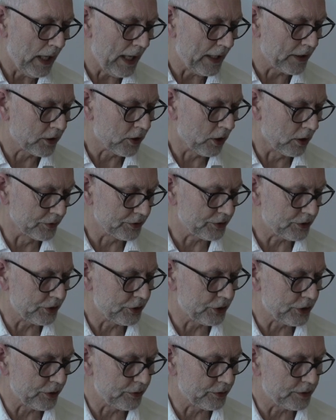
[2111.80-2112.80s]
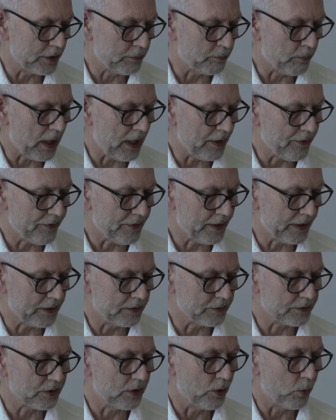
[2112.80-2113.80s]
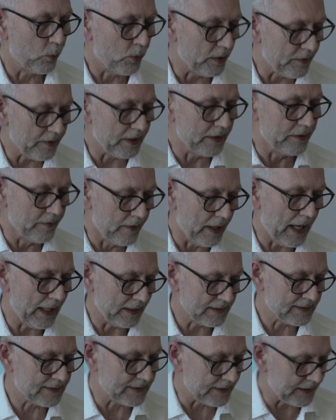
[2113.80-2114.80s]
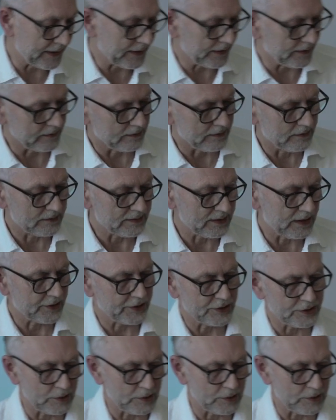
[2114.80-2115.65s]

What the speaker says: and constituted by things within that scene, such